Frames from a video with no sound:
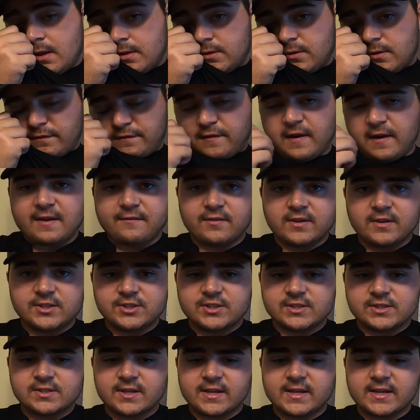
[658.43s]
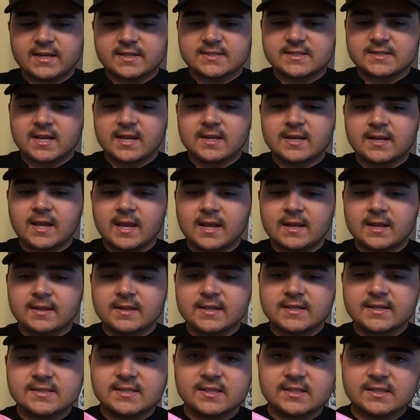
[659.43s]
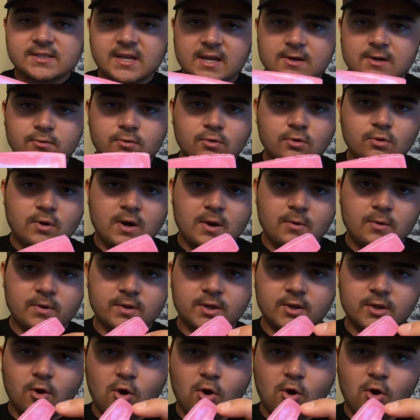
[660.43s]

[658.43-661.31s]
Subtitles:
they're 5 inches, like I said. And these things, I don't know how well the